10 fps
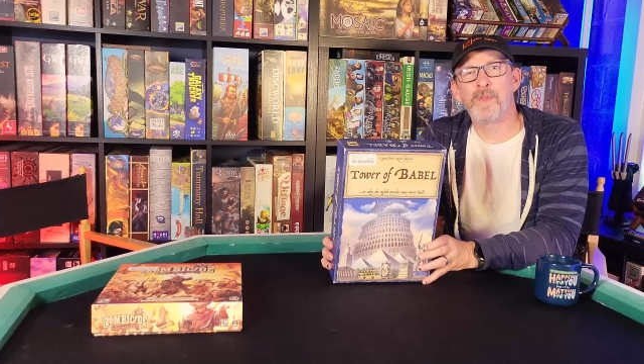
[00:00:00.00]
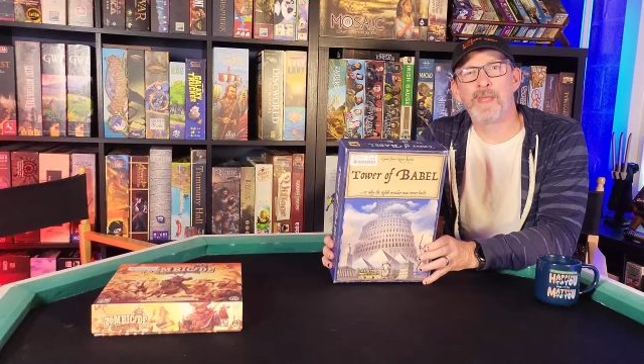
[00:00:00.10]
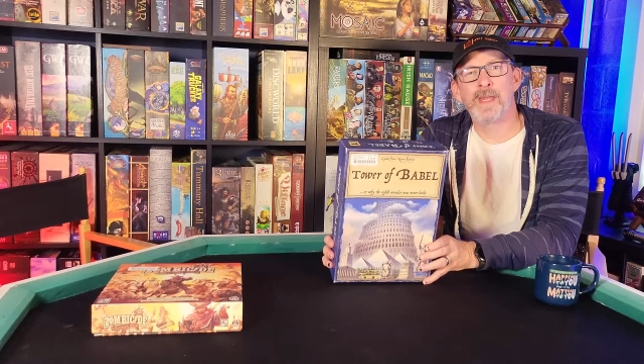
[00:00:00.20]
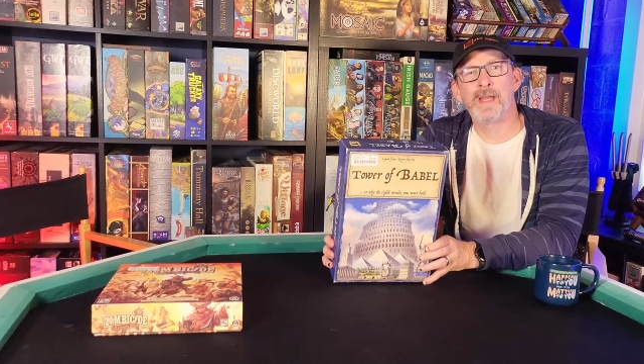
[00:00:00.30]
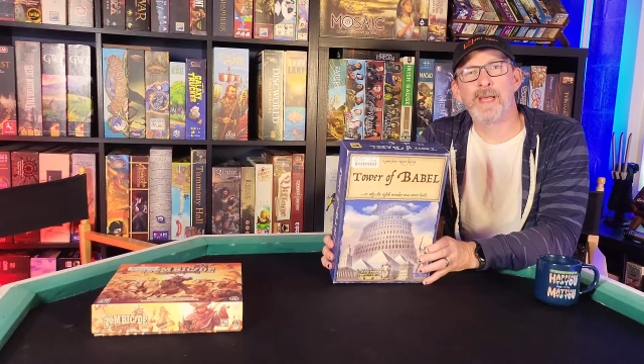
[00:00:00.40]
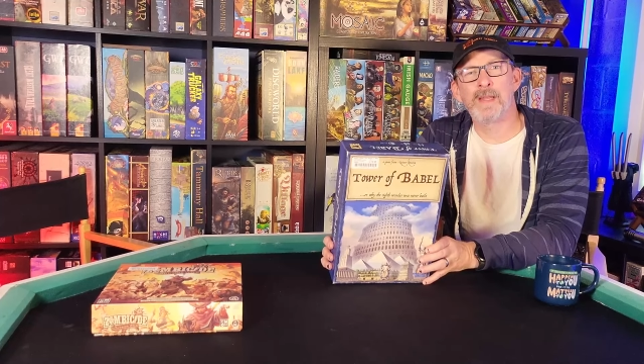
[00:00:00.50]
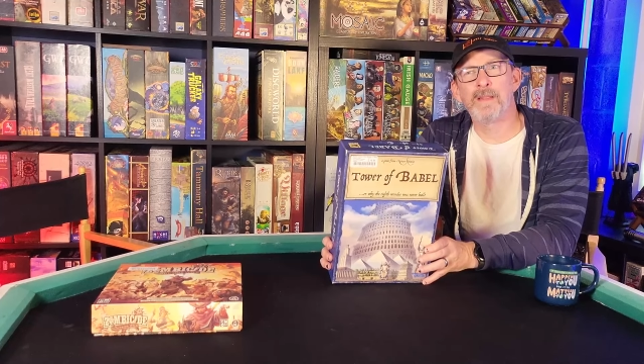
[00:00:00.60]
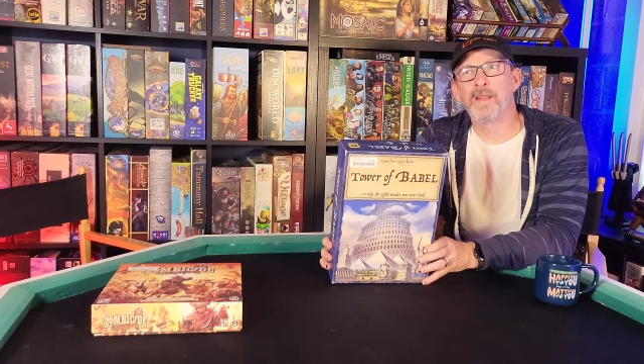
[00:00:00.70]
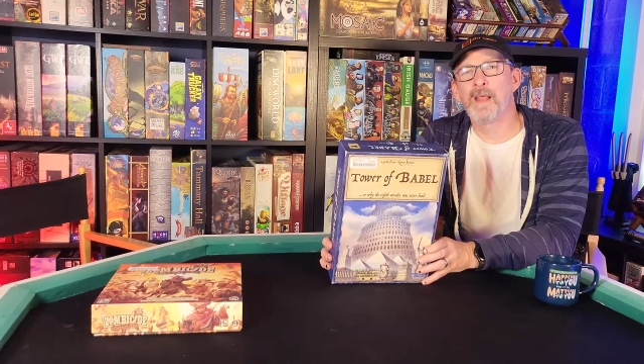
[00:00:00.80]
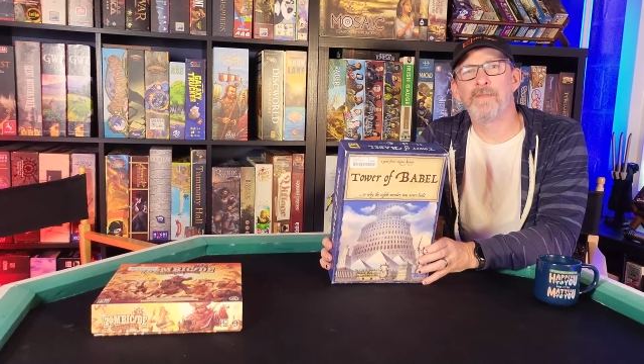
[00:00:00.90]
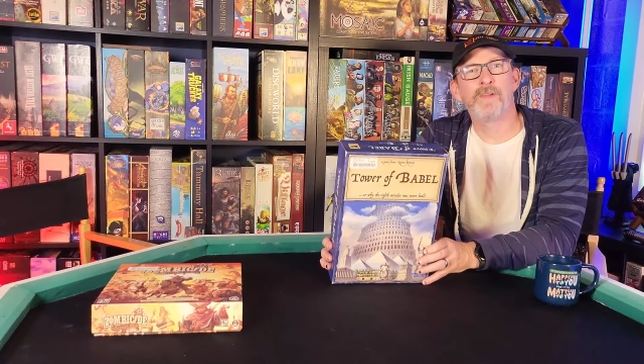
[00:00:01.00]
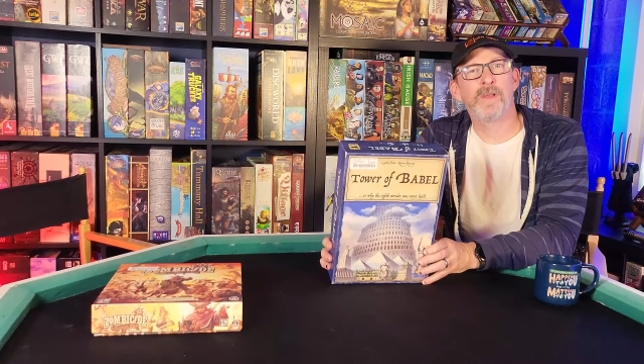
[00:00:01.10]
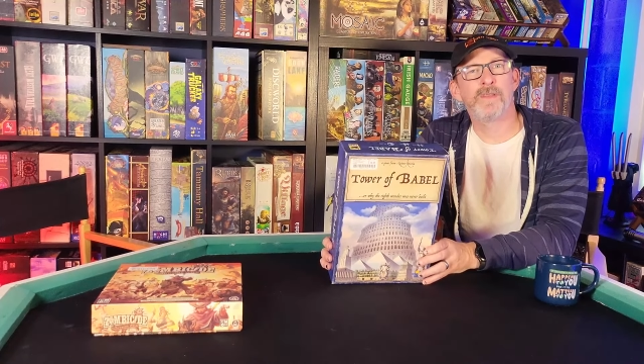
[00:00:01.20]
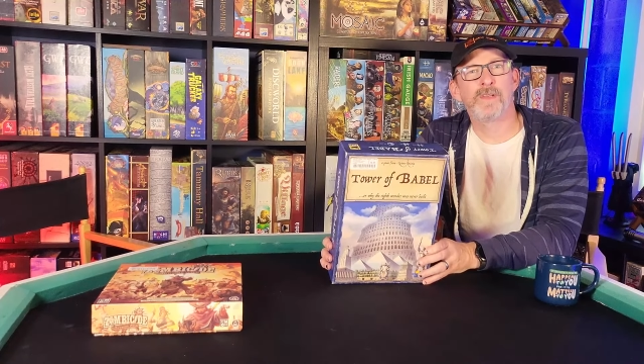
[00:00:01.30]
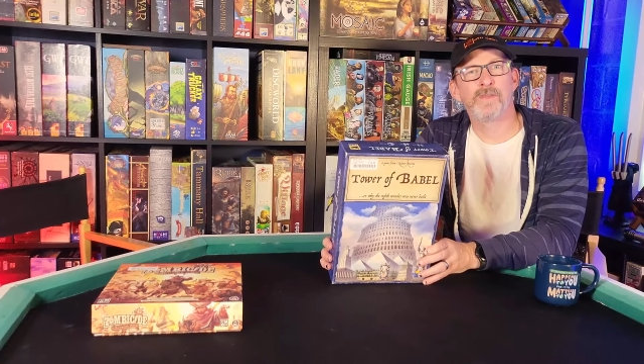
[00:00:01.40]
that I left
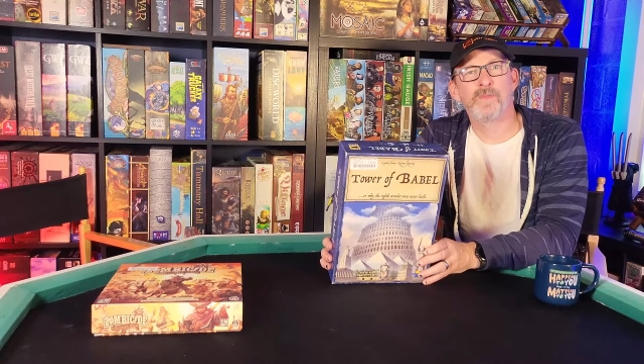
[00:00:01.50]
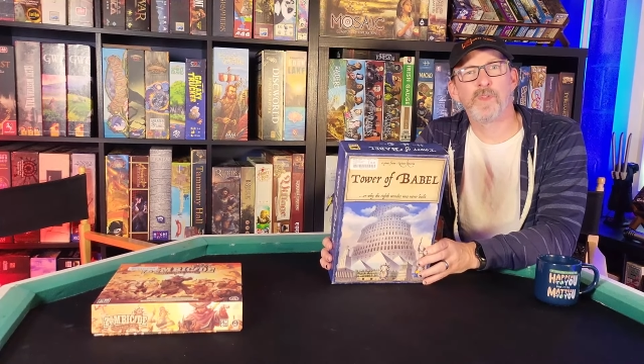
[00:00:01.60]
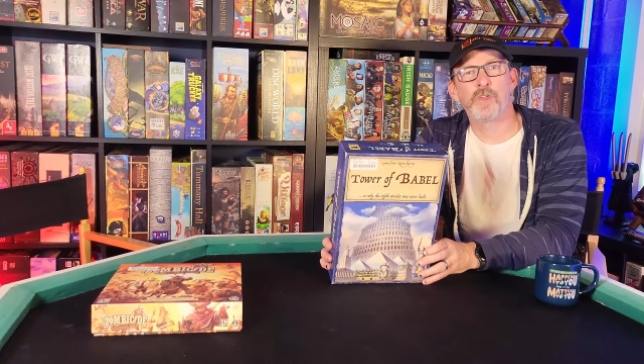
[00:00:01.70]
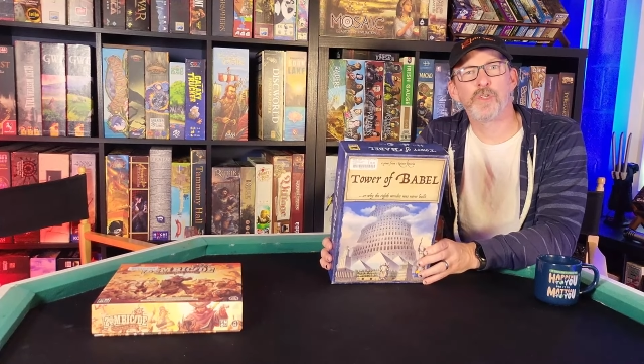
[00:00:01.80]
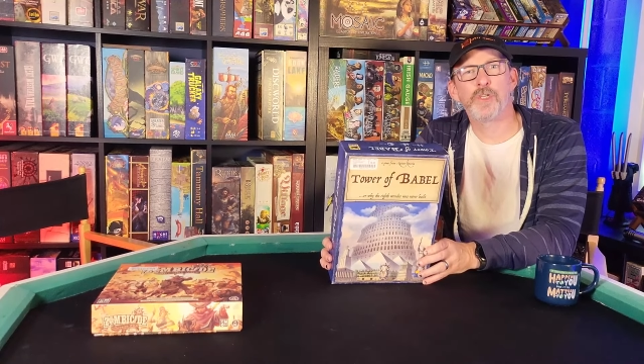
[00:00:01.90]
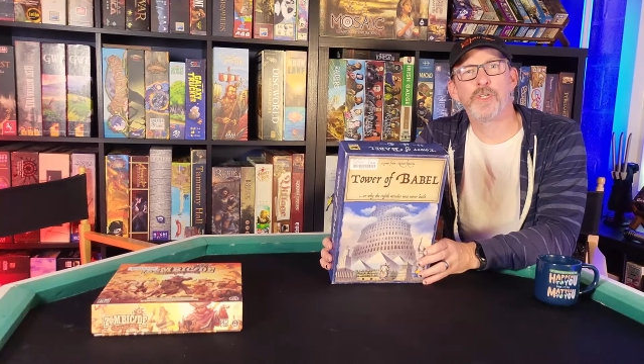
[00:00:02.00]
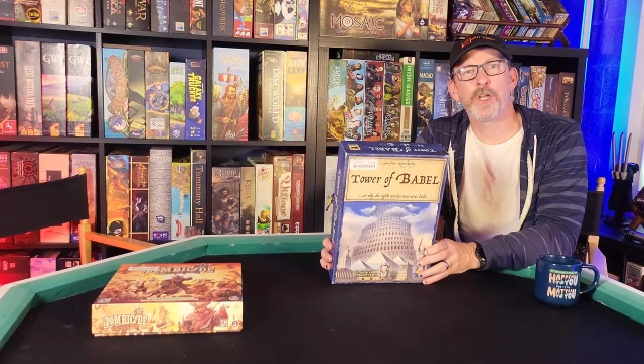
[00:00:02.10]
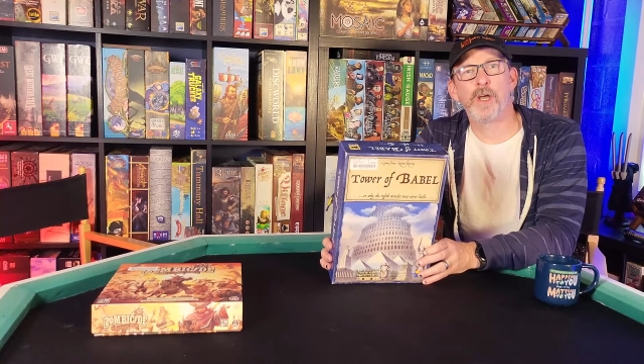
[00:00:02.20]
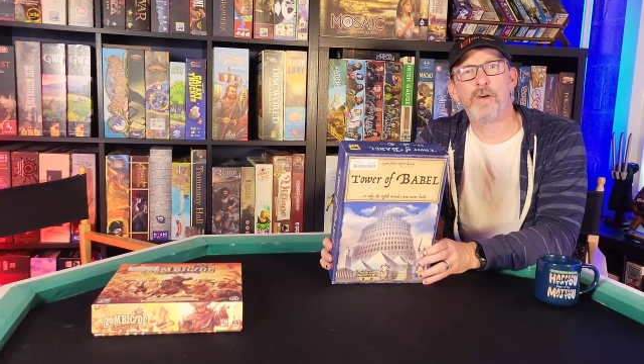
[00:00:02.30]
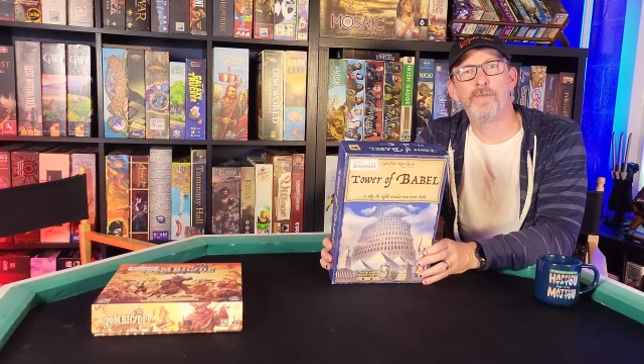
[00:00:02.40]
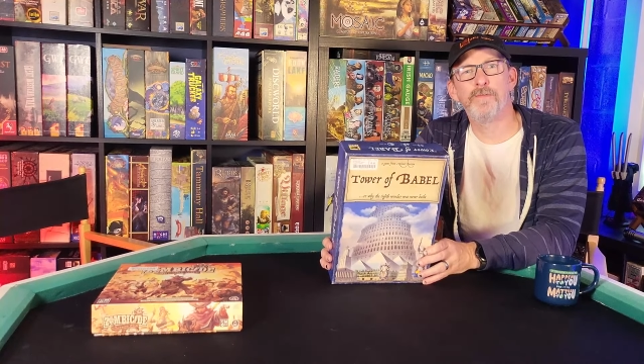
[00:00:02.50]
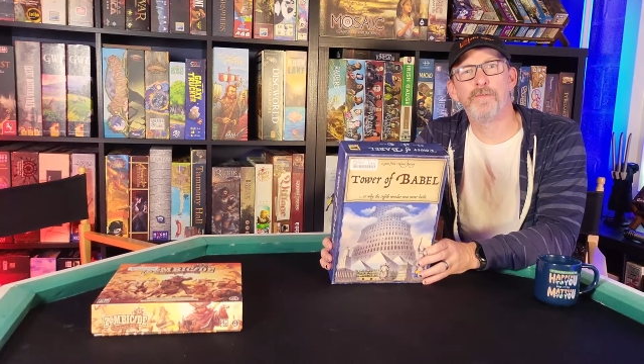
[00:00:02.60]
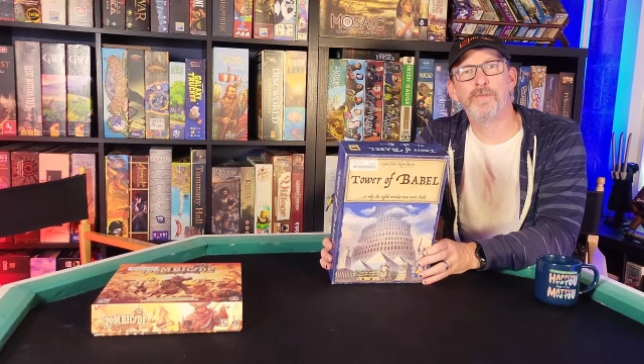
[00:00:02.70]
on the shelf?